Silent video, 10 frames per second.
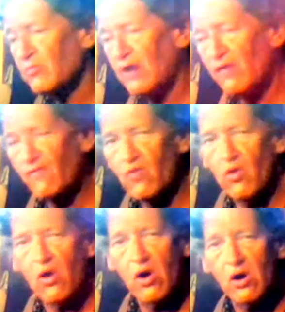around for
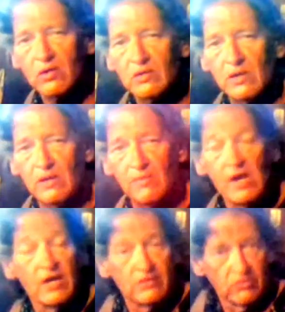a long time.
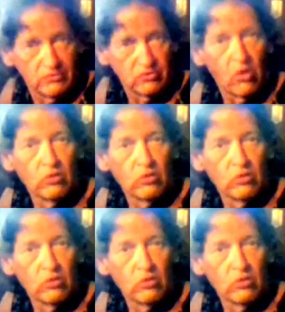So there's a whole